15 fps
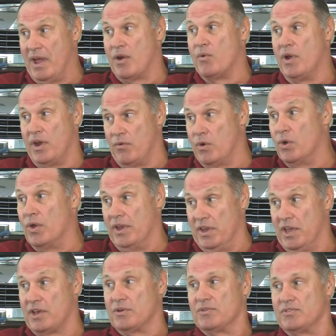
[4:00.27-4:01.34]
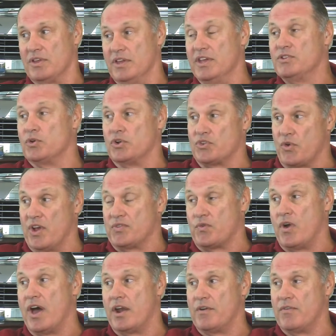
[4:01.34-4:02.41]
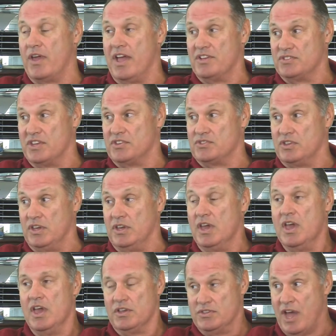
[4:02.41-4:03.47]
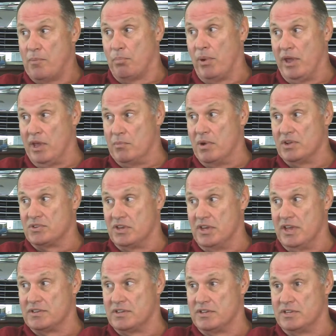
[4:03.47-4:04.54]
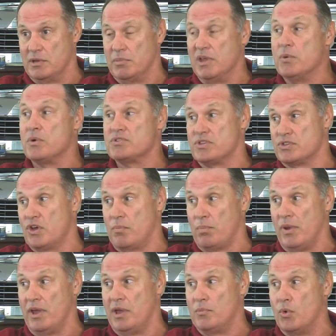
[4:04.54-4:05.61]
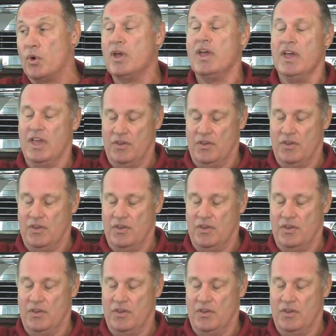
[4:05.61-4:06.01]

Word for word: now ready to roll at Nicholls, and he's going to transfer out of the SEC. He's not playing much in the SEC, but he wants to start playing more.